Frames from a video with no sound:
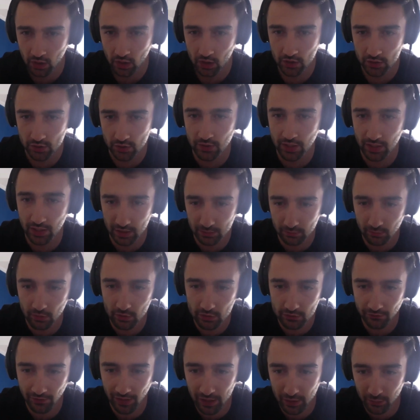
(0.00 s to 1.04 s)
so you get the
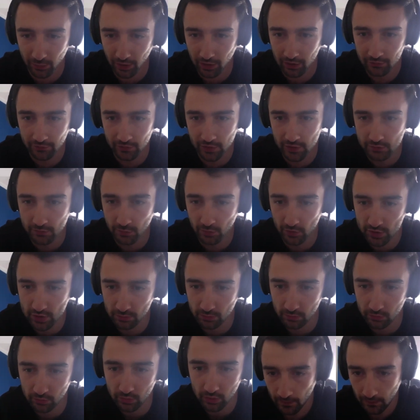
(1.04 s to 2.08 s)
most value out of it as
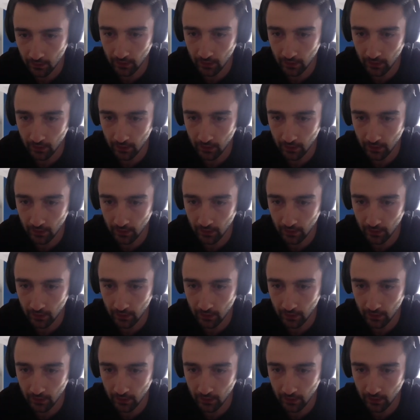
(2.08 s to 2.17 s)
possible.